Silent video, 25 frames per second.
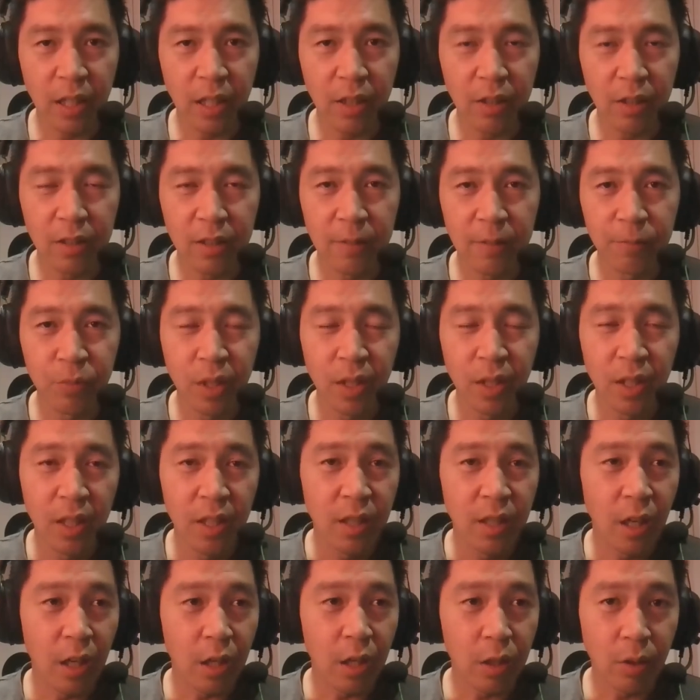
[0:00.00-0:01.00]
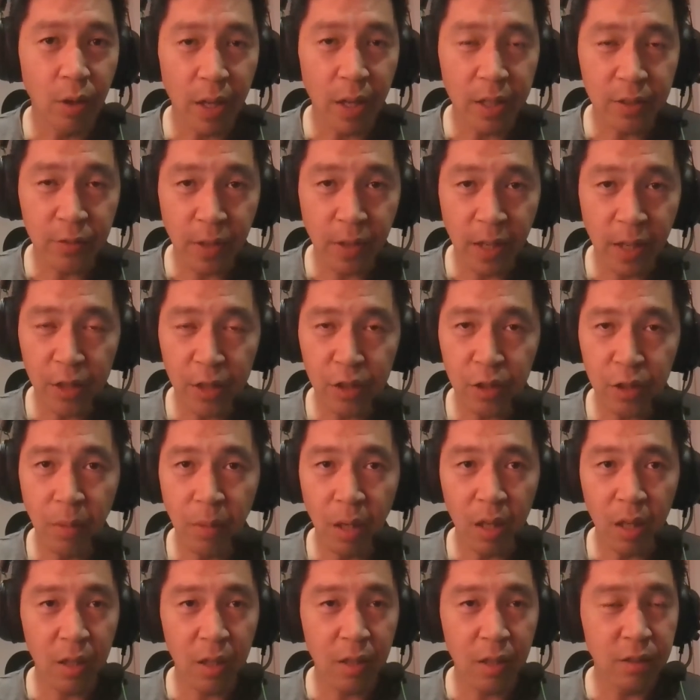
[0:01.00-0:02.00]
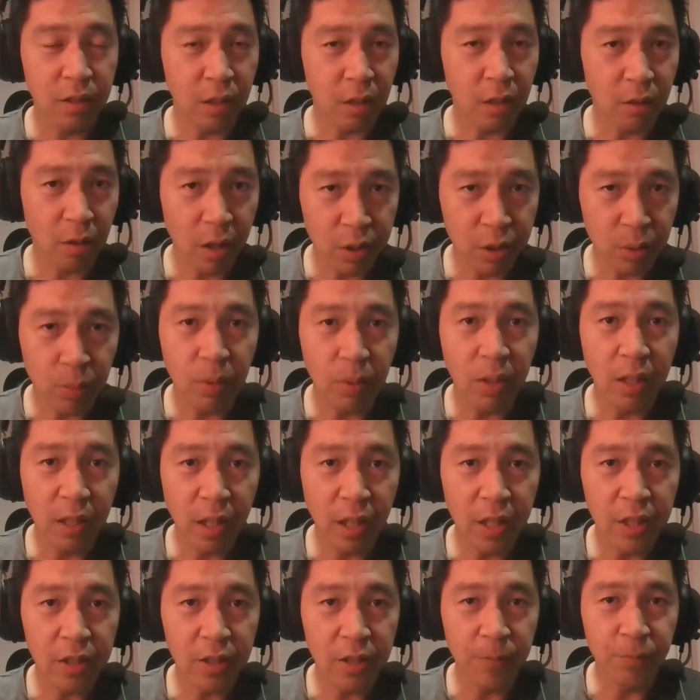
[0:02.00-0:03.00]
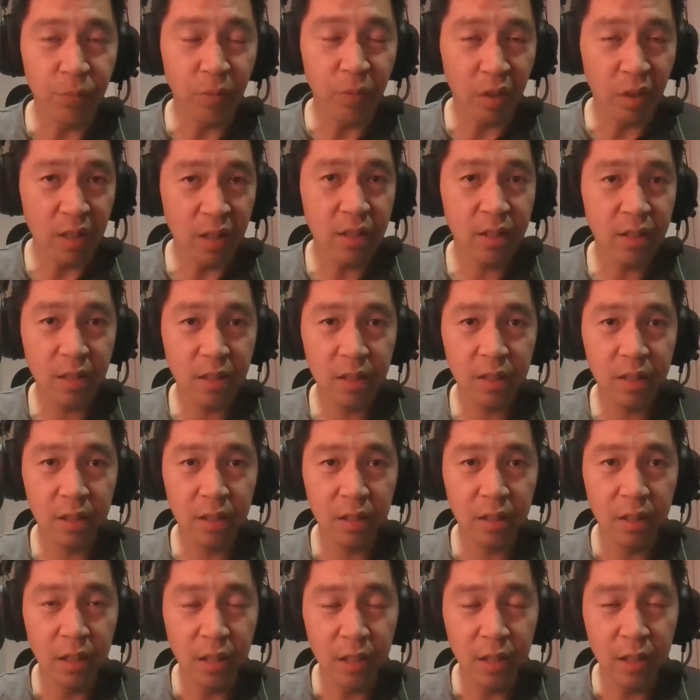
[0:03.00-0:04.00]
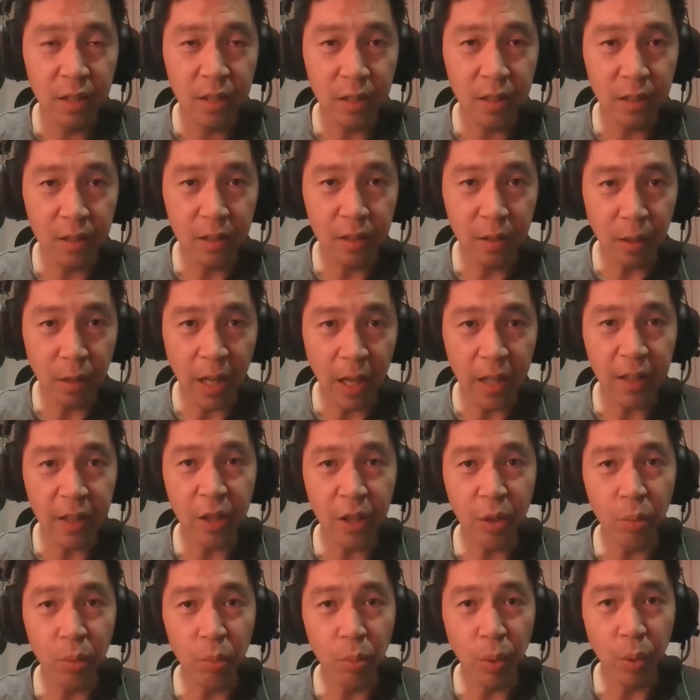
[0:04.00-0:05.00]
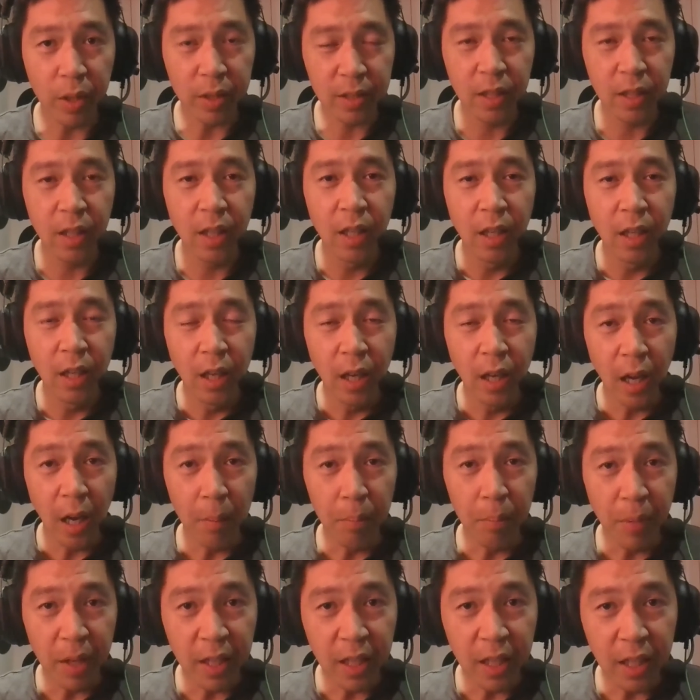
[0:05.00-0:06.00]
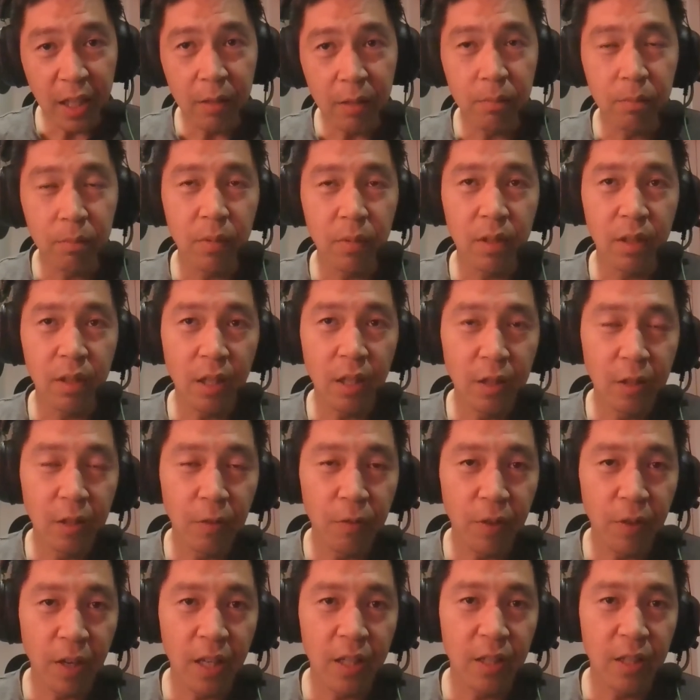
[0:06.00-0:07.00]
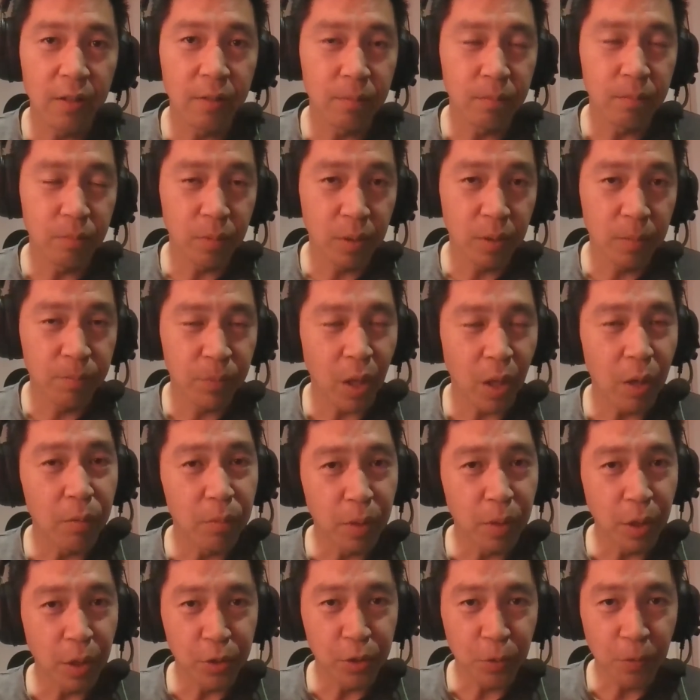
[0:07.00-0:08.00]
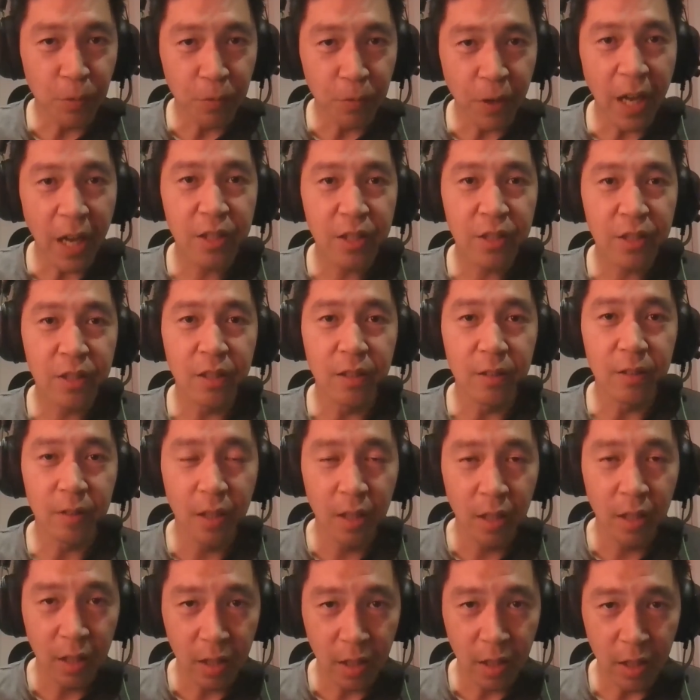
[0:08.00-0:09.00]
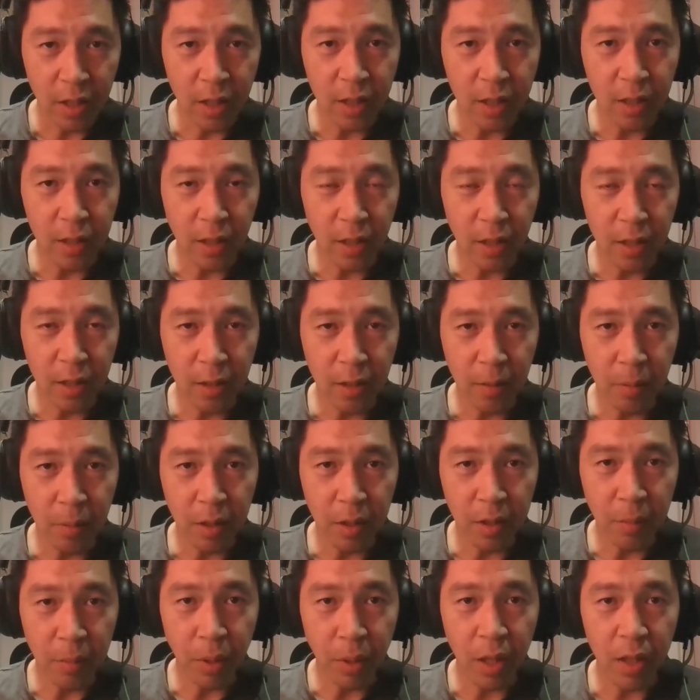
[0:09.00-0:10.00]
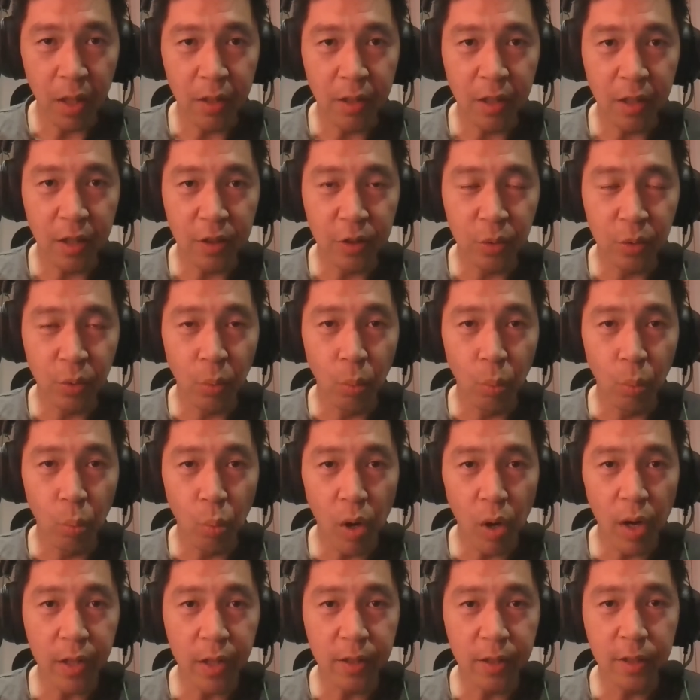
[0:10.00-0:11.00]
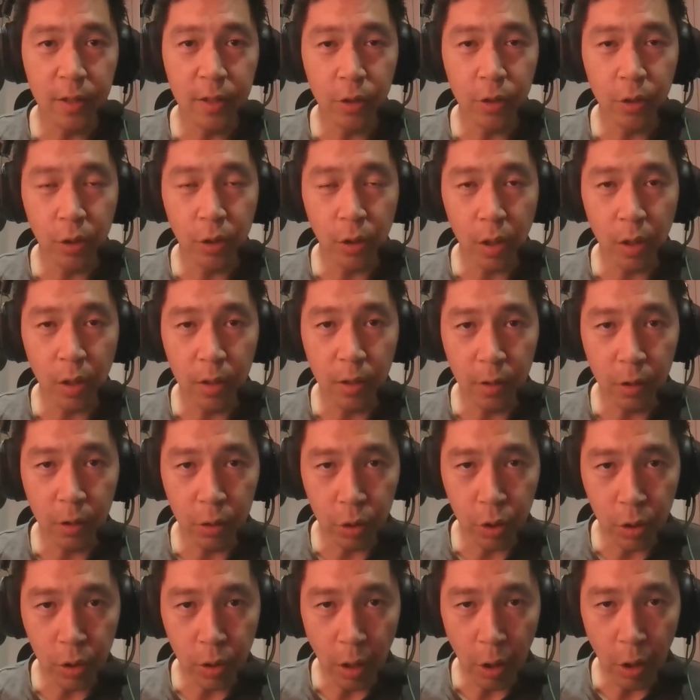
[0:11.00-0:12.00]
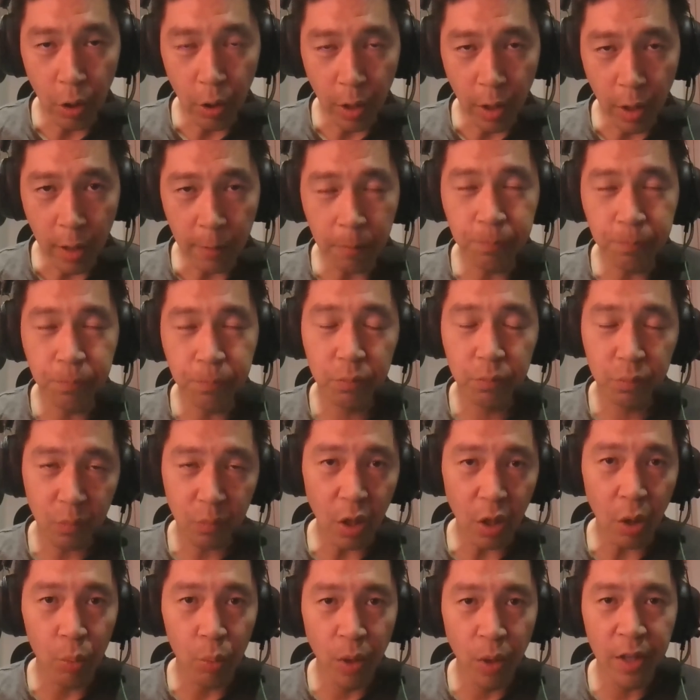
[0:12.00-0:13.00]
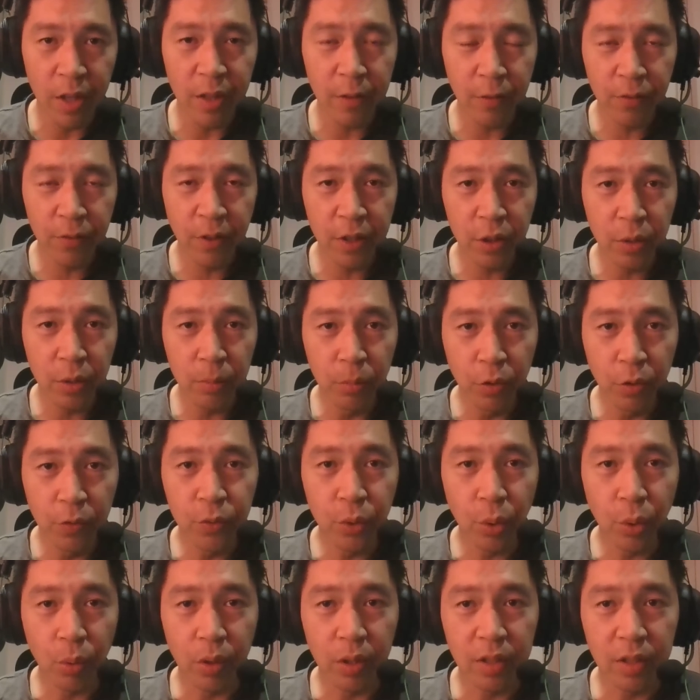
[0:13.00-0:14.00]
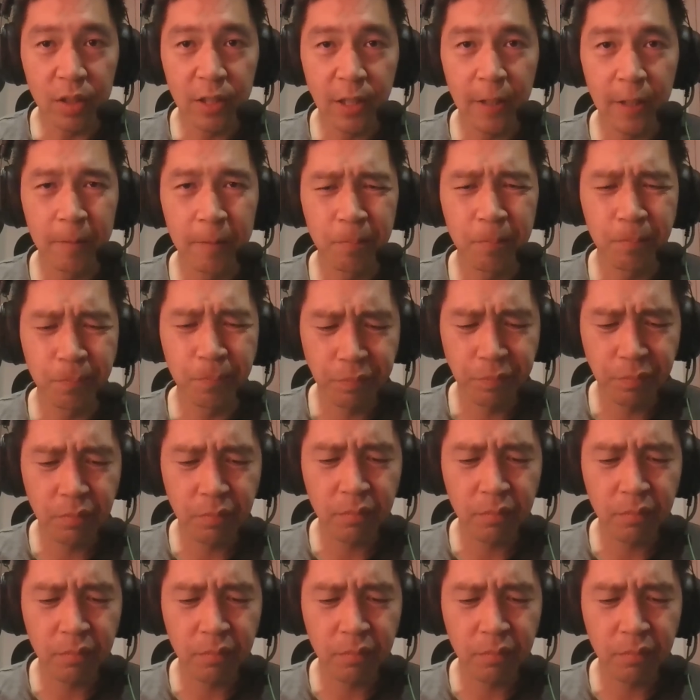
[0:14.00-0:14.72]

20 years, across financial markets, across regulation, this is, I think, what a uh, many in the Fed and no, a certain faction in the in the in the politics want, or want the Fed to move towards and.